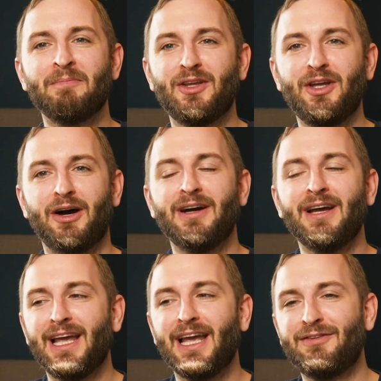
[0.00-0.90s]
you know,
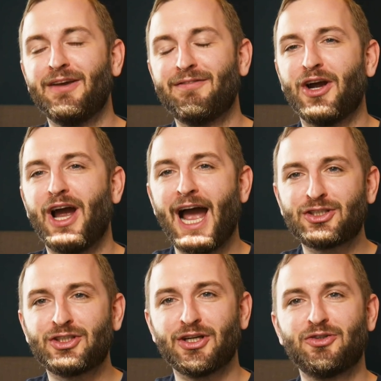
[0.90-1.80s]
if, if you're
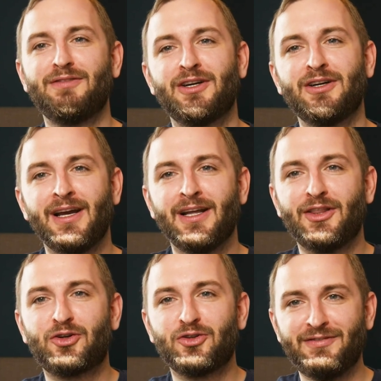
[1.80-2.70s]
actually a grifter,
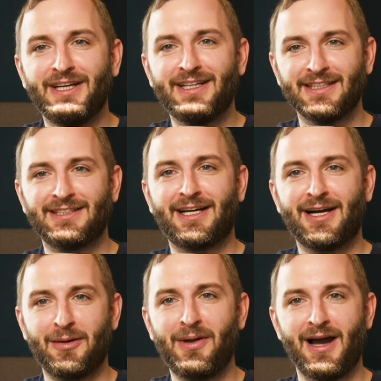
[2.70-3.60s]
the grifting tends to
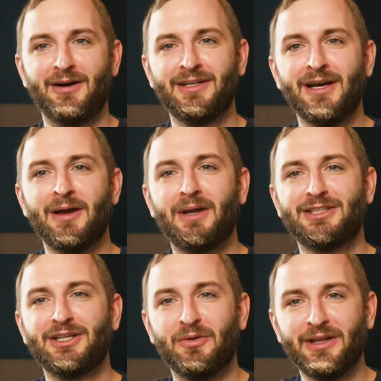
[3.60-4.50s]
compound because
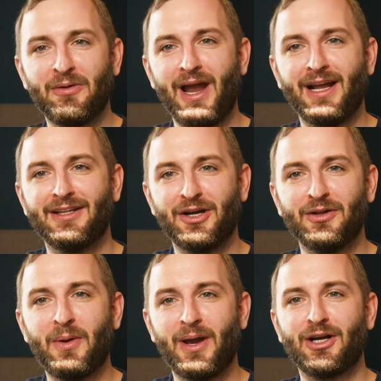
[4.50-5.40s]
the only way the
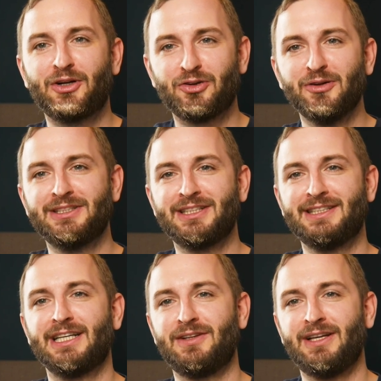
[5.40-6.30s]
only way to grow
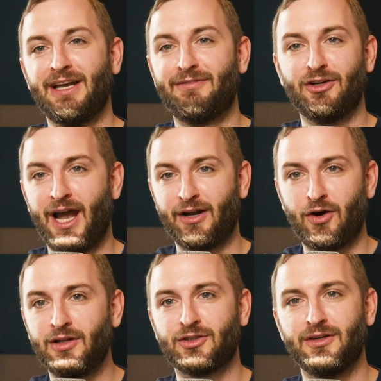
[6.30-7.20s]
successfully if you're at
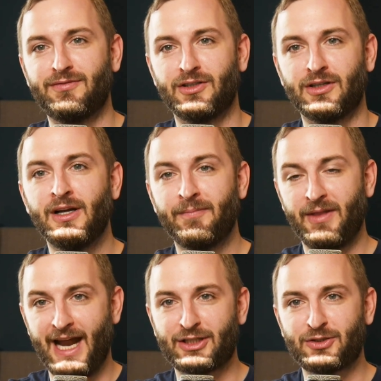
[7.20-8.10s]
all a grifter,
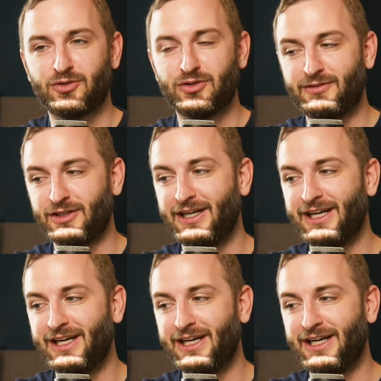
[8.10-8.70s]
an actual grifter,